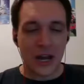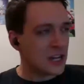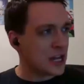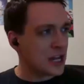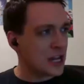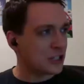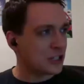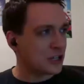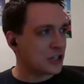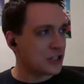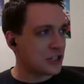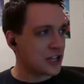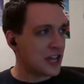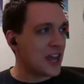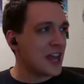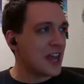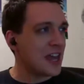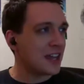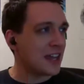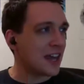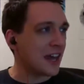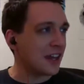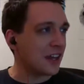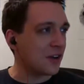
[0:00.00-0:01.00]
it's good to
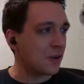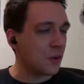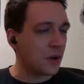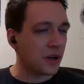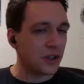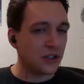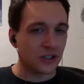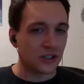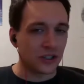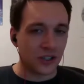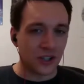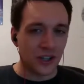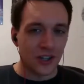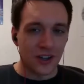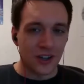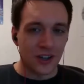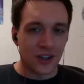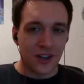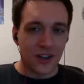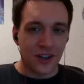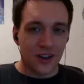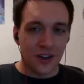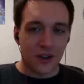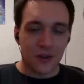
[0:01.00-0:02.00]
hear that there was,
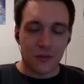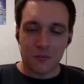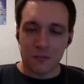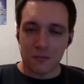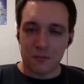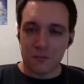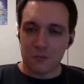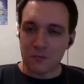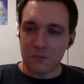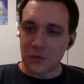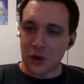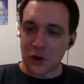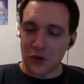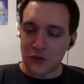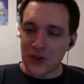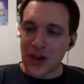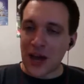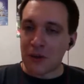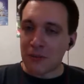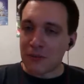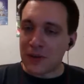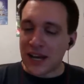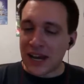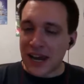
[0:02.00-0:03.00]

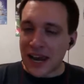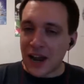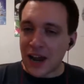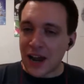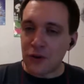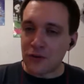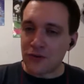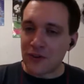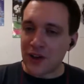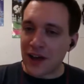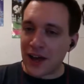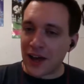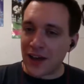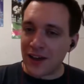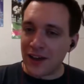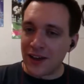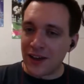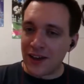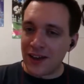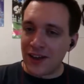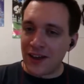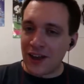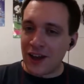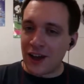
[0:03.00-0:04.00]
that many out
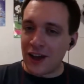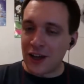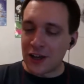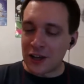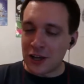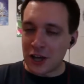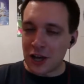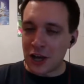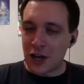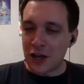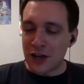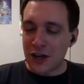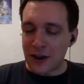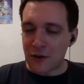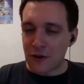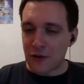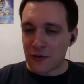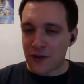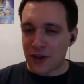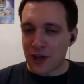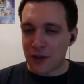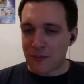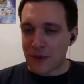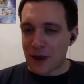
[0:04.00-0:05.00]
there. You
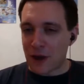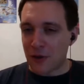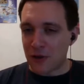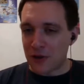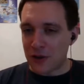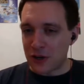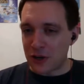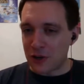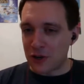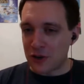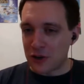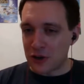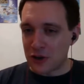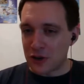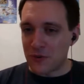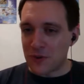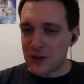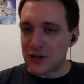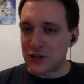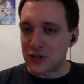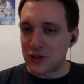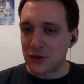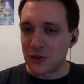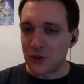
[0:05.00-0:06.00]
heard everything about
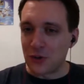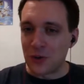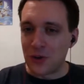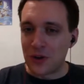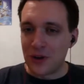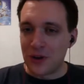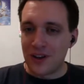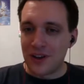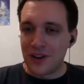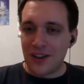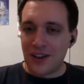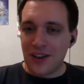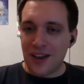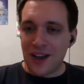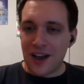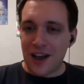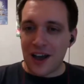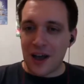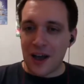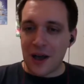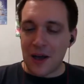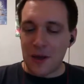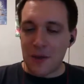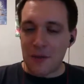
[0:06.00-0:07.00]
the original
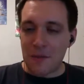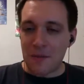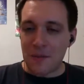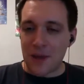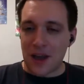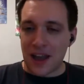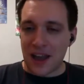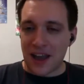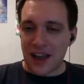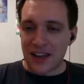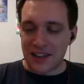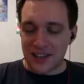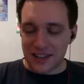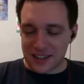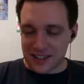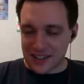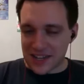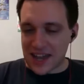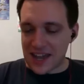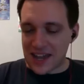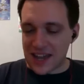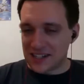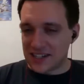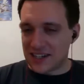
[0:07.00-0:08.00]
and the
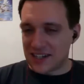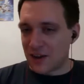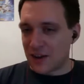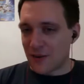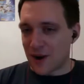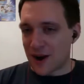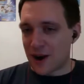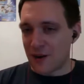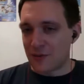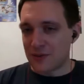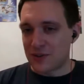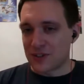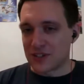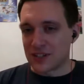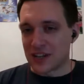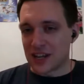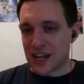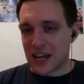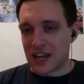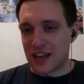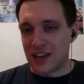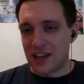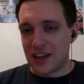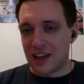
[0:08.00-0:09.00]
scarcity around
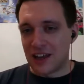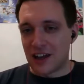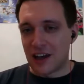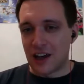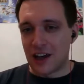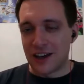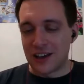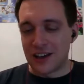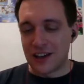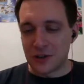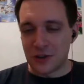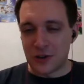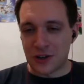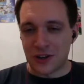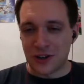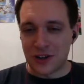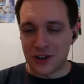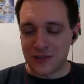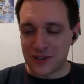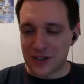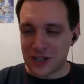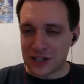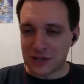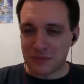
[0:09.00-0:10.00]
it. You kind
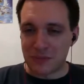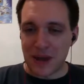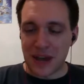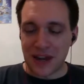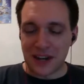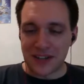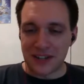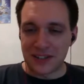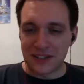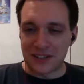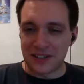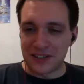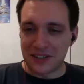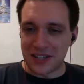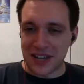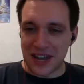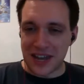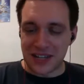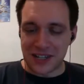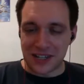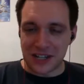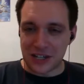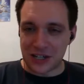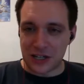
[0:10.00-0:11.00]
of expected
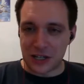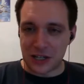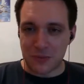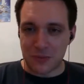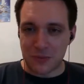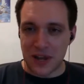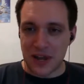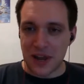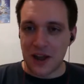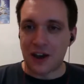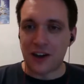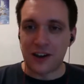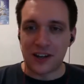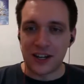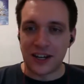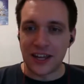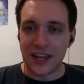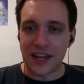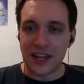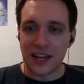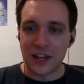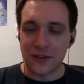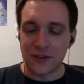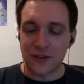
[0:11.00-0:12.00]
there just to be hardly
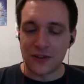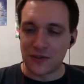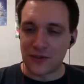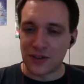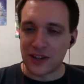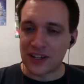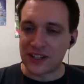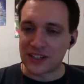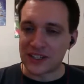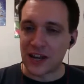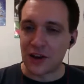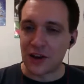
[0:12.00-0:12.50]
any of the things